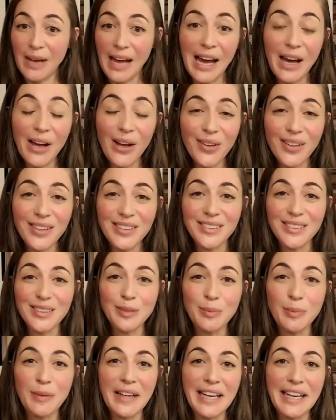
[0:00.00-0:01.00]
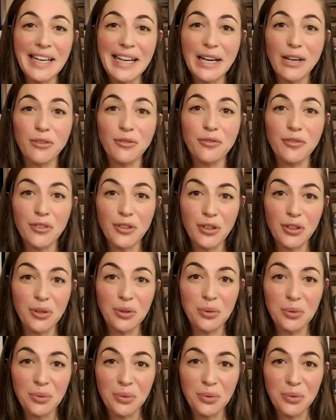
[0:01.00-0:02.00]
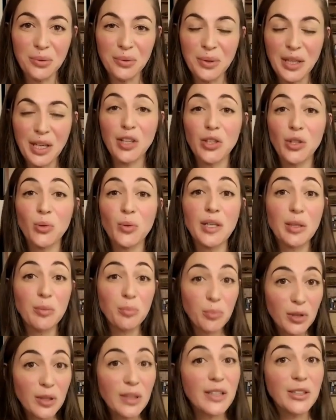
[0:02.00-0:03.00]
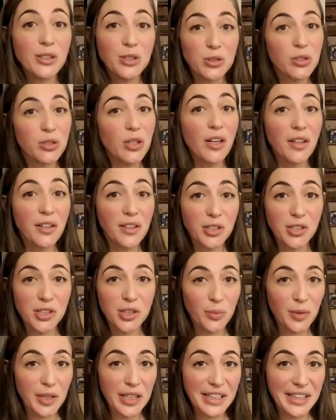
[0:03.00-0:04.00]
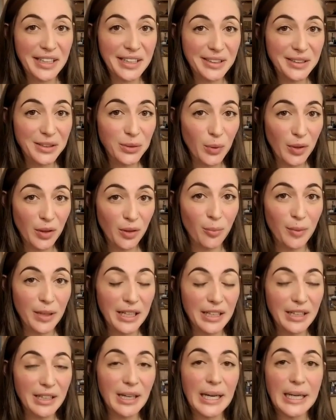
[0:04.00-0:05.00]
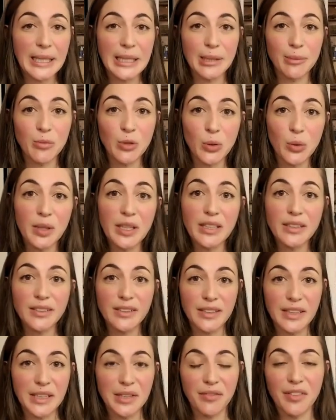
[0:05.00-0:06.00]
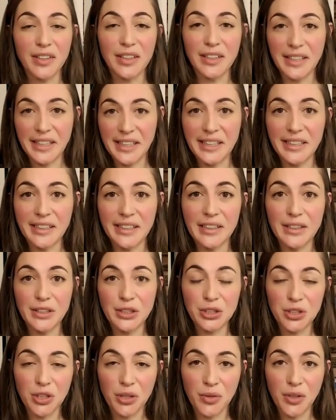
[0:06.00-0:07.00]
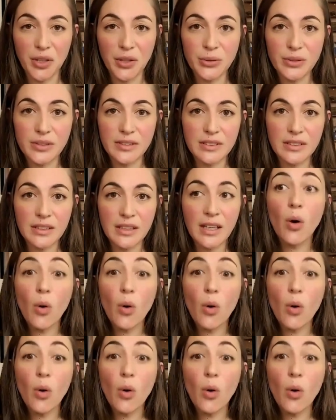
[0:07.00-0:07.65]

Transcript: how this is playing out for you, you can book an astrology reading with me. I am going to leave the link in the show notes.